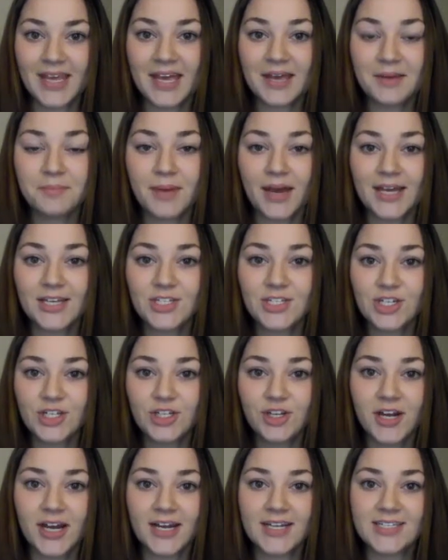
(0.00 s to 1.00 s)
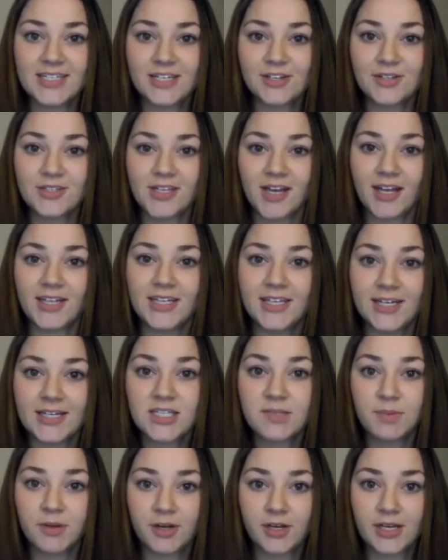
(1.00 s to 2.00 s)
Imagine your ideal dining
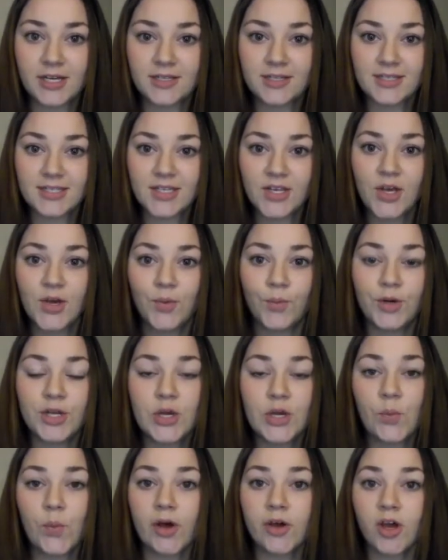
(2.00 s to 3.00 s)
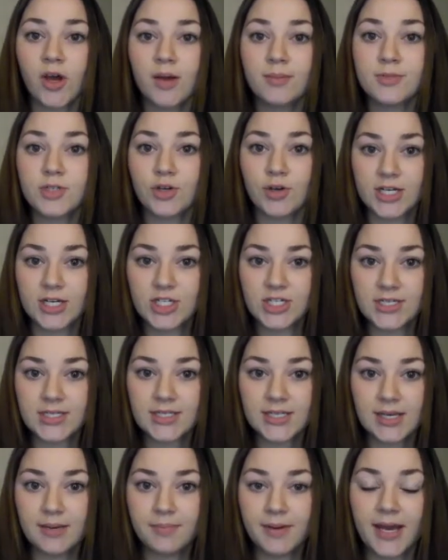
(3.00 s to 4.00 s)
experience. Were you welcomed
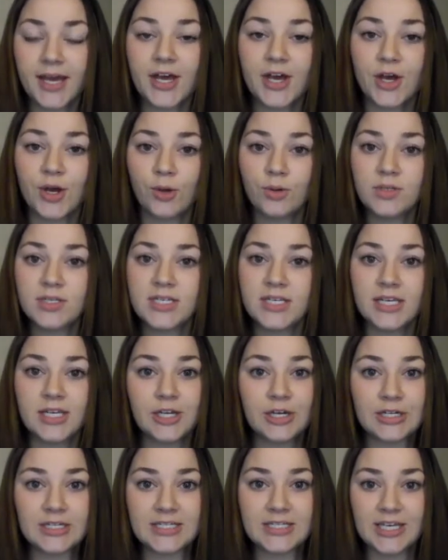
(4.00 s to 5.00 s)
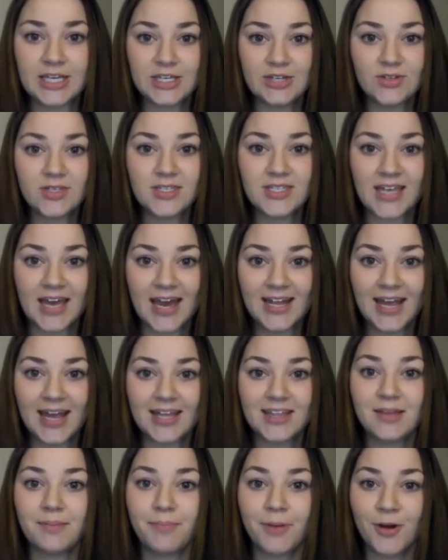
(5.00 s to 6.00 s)
graciously by a host eager to get you sat
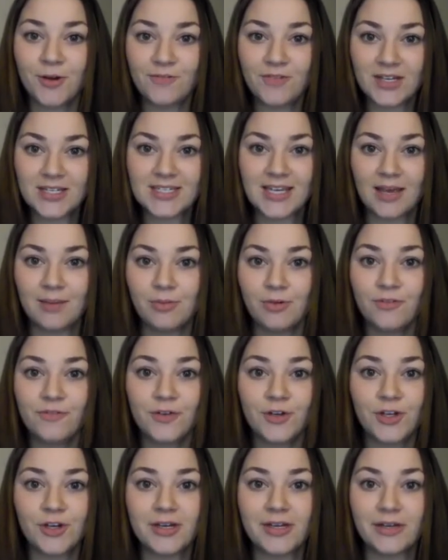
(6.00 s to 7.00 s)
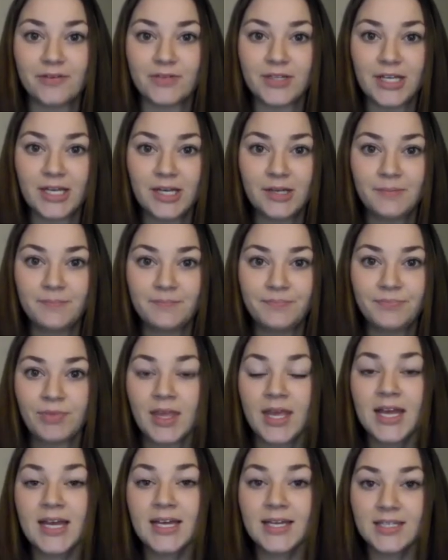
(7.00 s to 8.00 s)
at the perfect table for your evening?
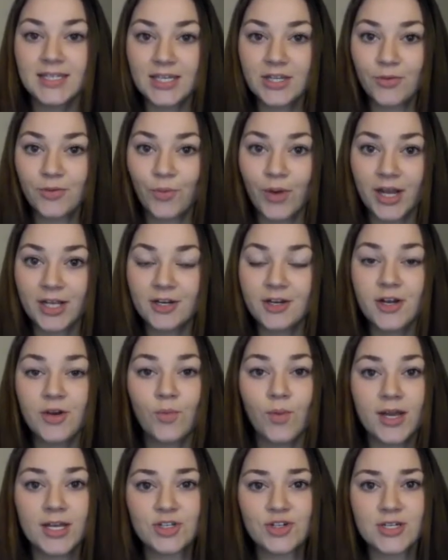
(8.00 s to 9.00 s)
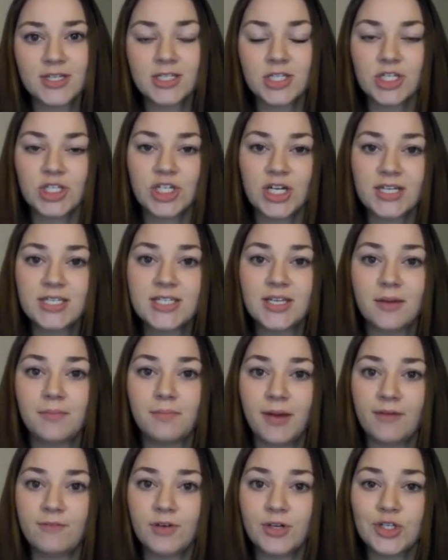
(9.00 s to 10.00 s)
Did the waiter or waitress suggest a
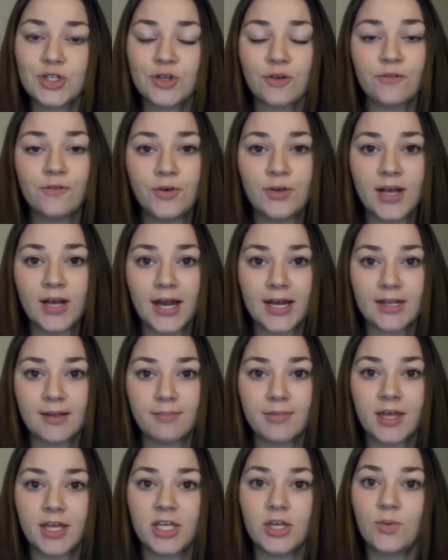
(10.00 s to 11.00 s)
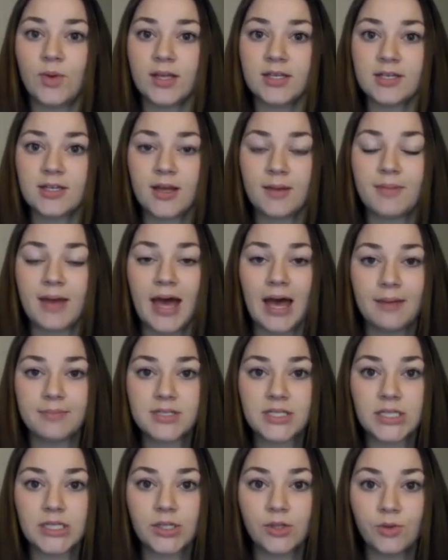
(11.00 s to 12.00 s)
beverage or food item that you ended up
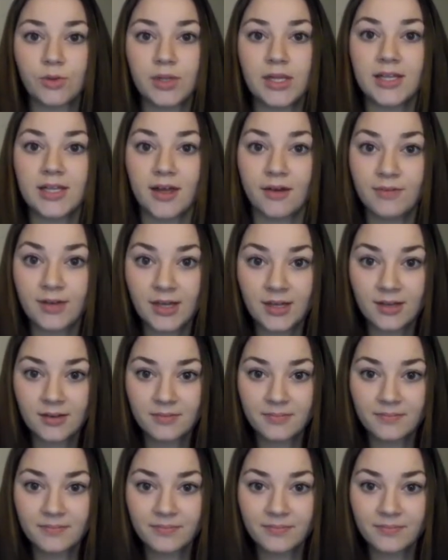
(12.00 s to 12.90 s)
absolutely loving?